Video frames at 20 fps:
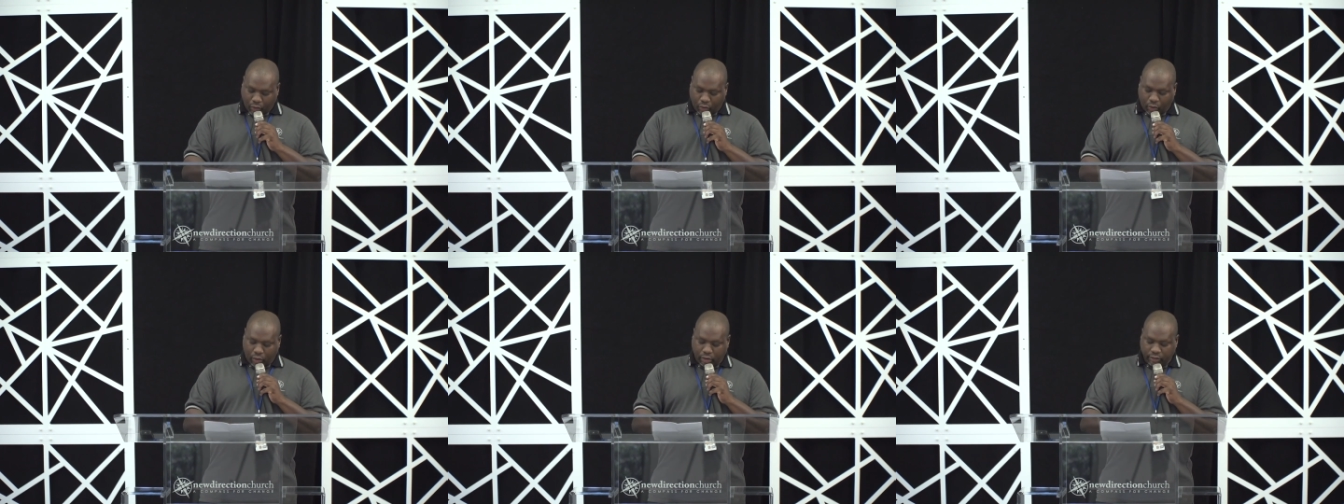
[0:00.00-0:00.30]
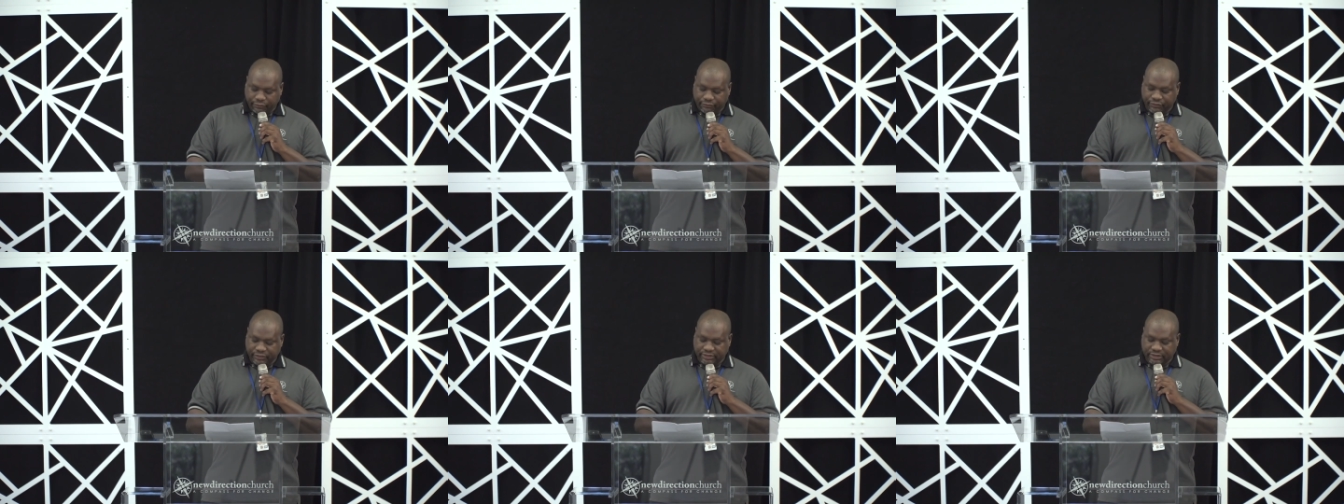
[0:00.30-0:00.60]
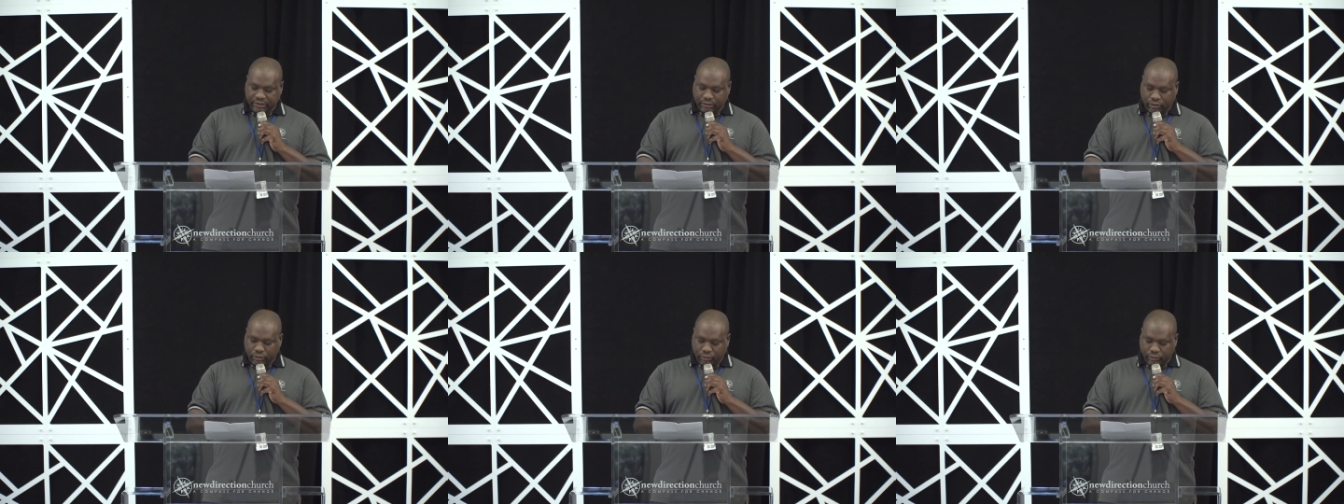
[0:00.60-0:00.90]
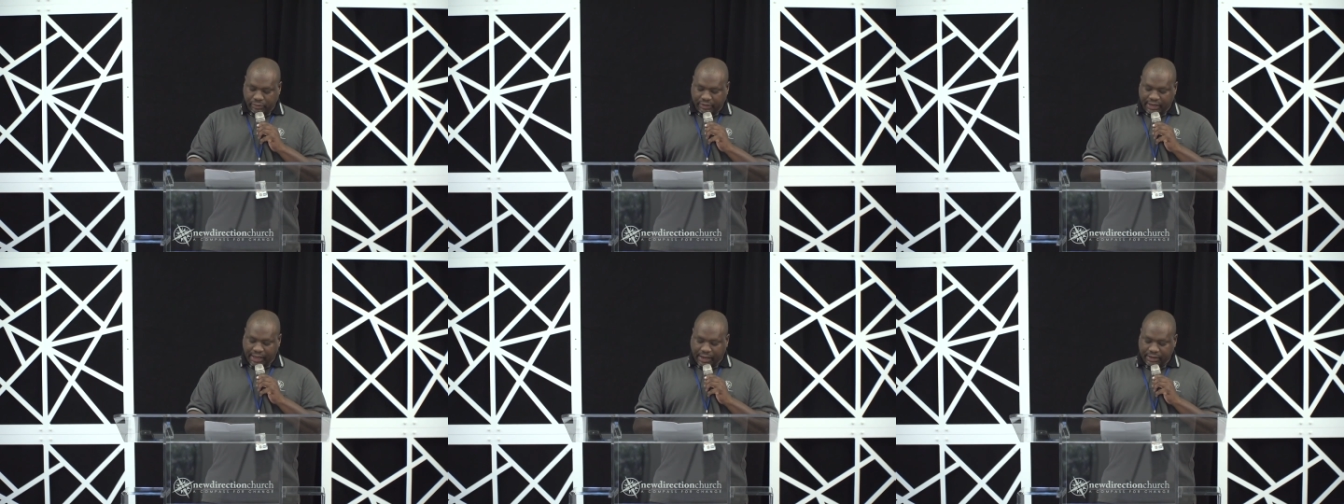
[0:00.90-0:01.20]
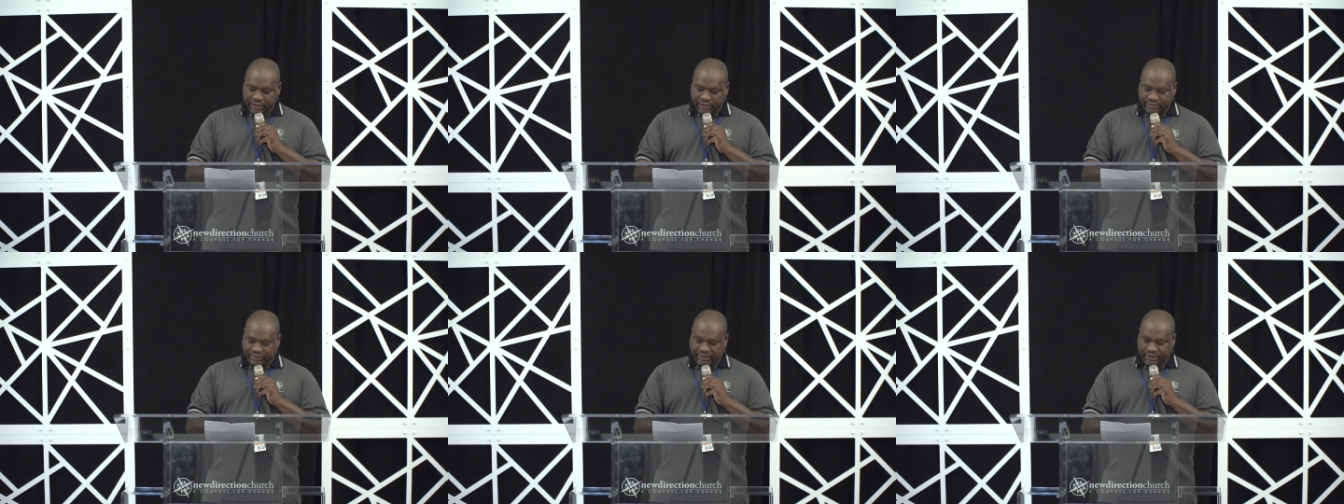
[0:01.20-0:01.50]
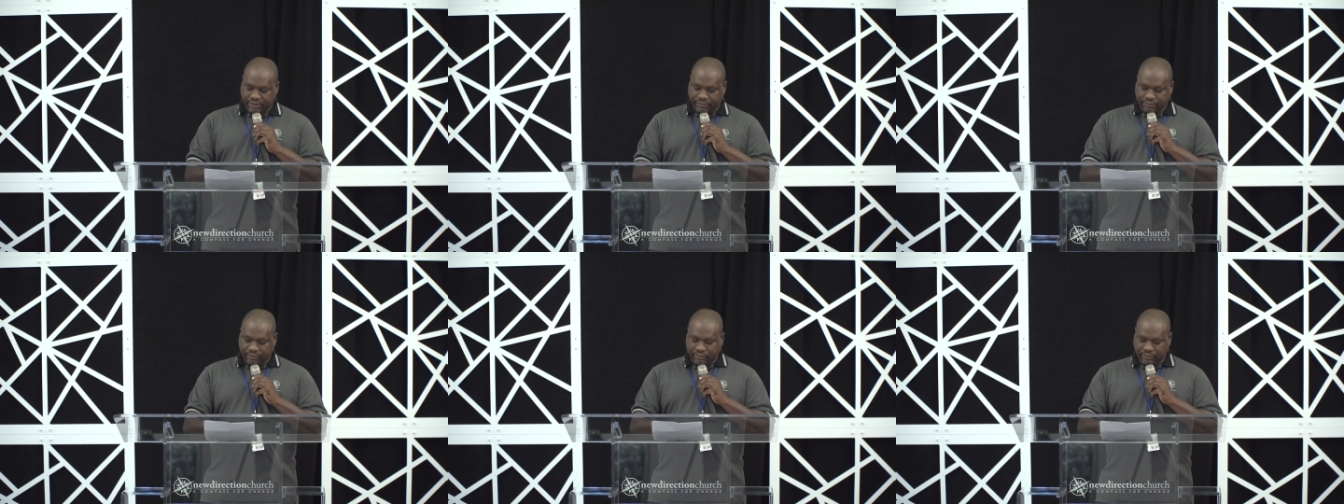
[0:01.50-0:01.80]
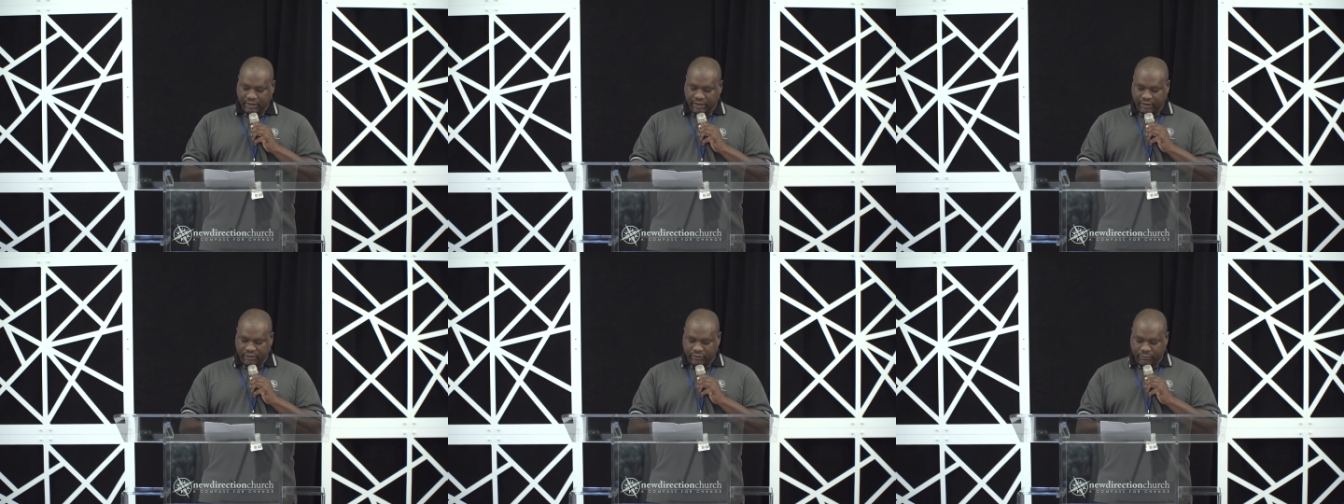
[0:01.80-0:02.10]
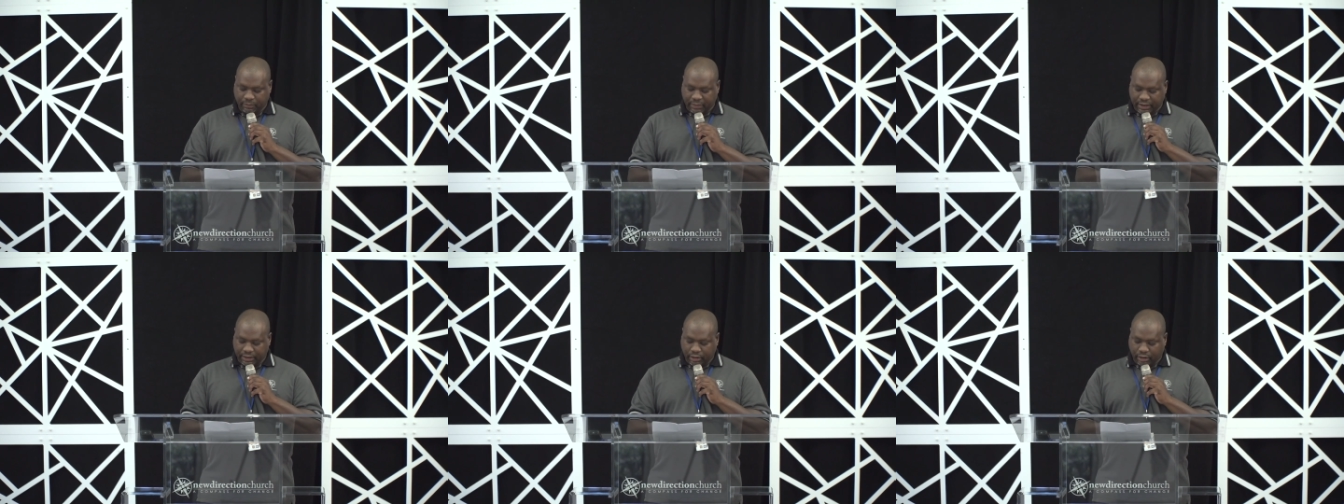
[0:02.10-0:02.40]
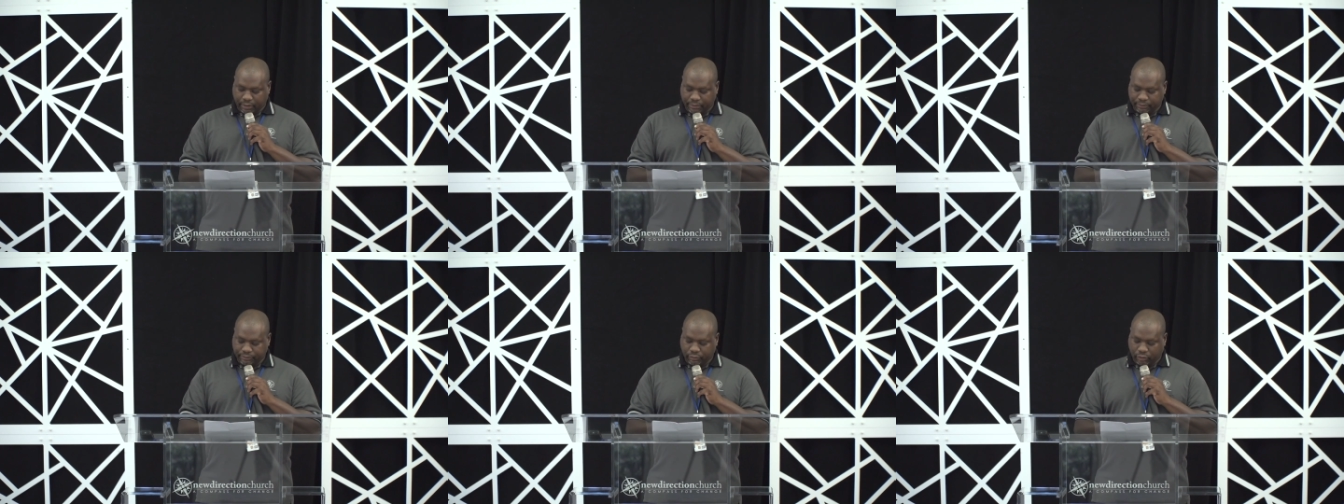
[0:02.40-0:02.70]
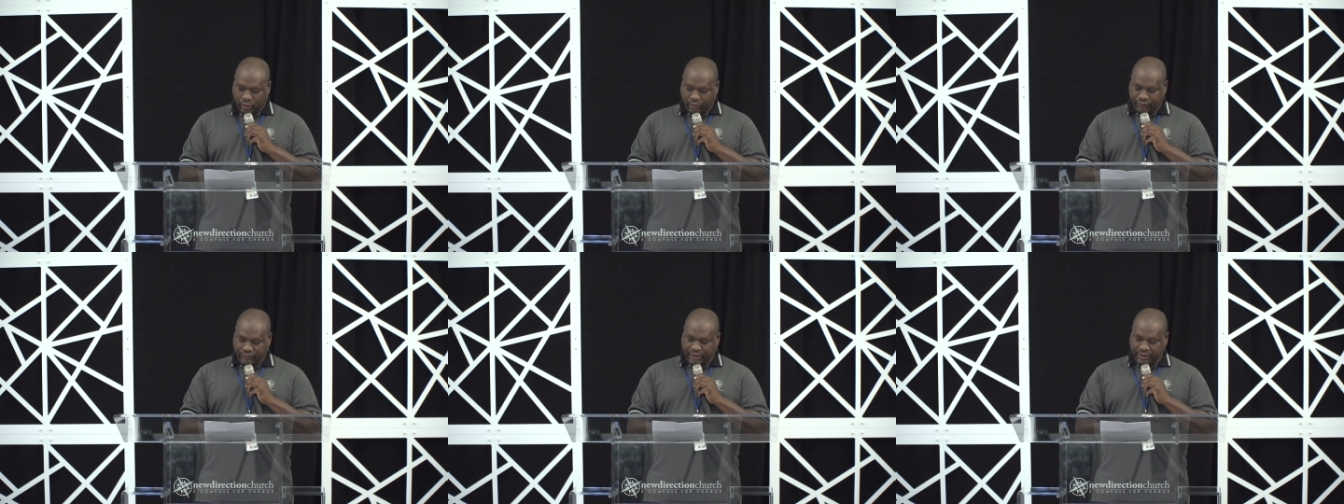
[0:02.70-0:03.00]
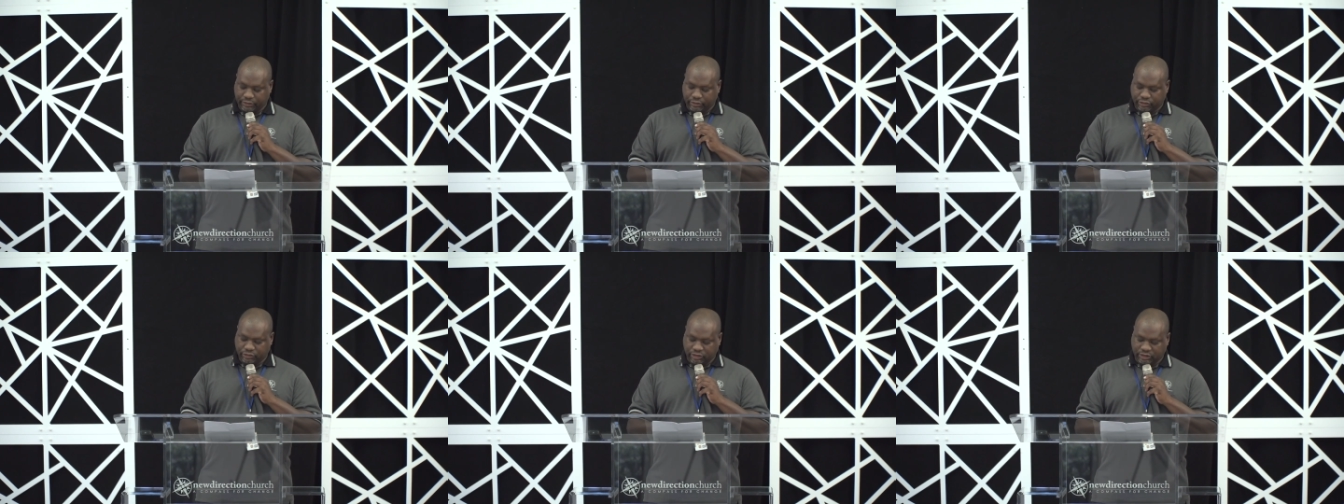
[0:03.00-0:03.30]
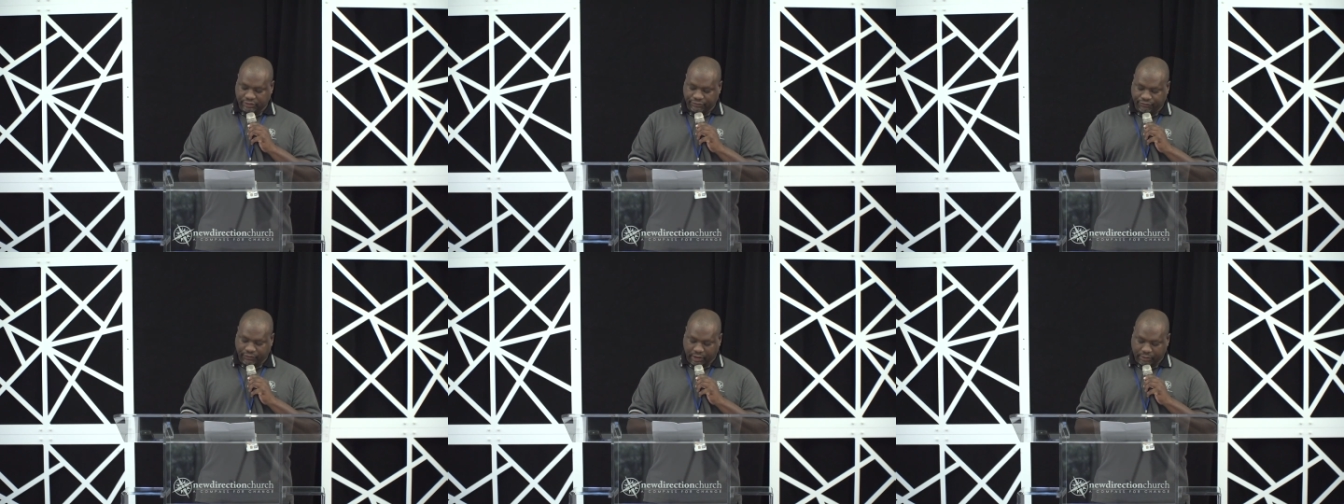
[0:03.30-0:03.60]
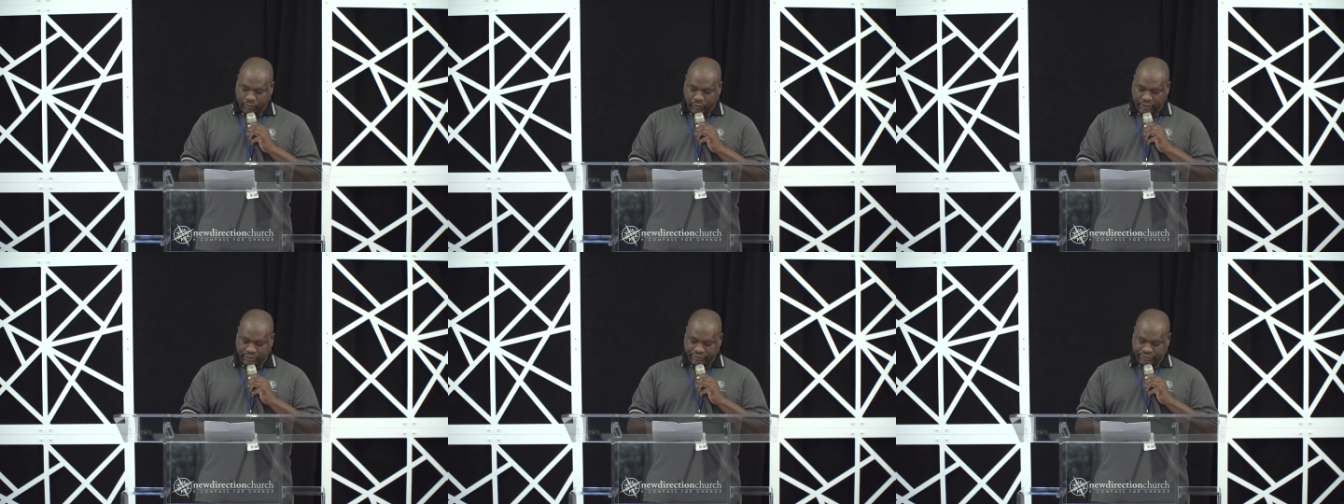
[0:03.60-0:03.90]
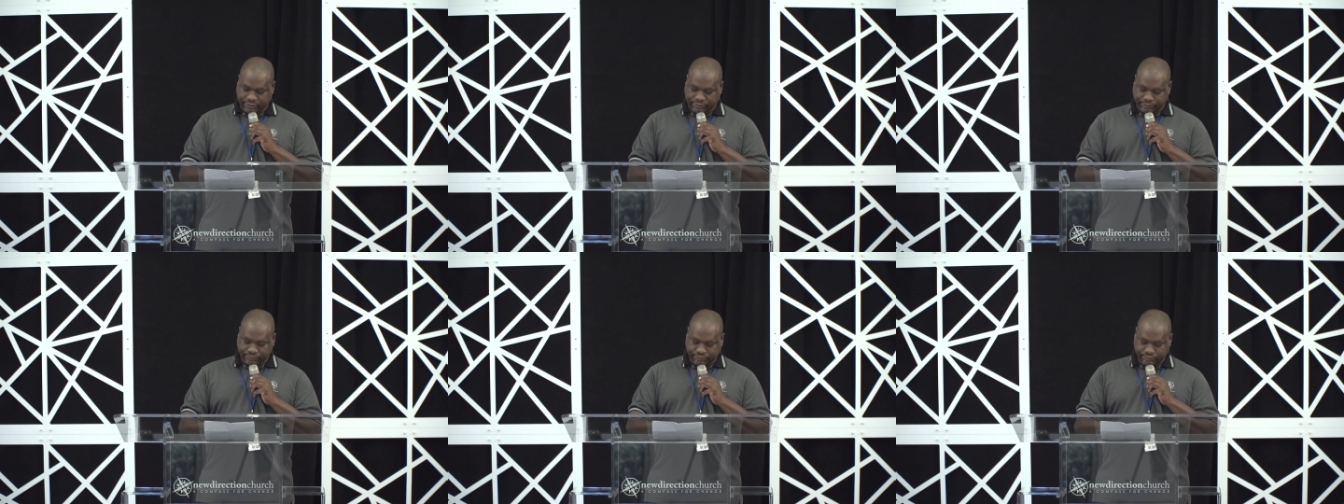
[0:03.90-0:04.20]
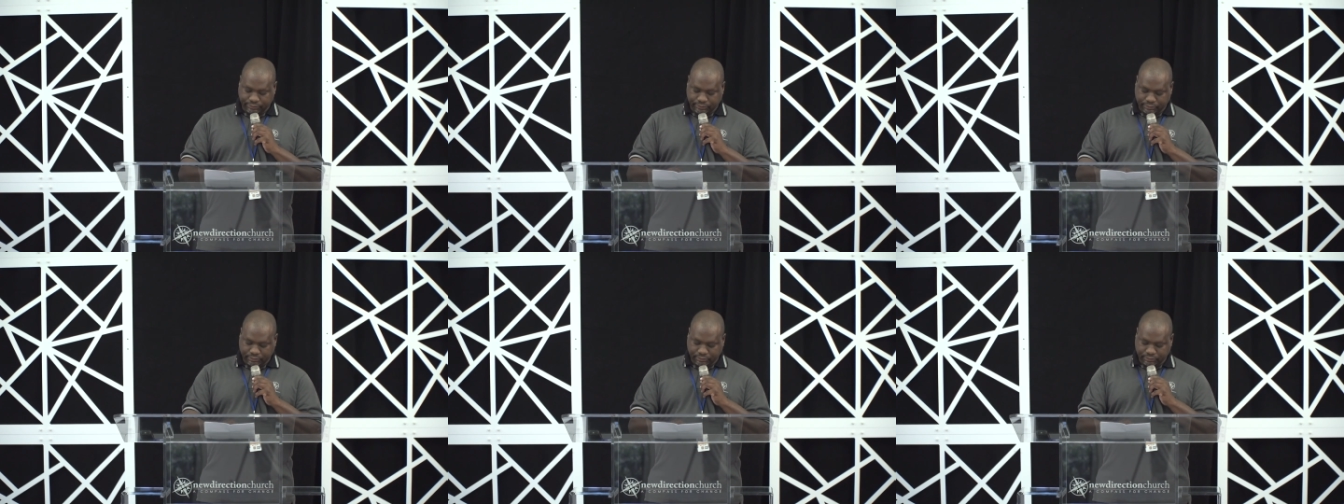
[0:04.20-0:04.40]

All physical reality is made up of energy vibration,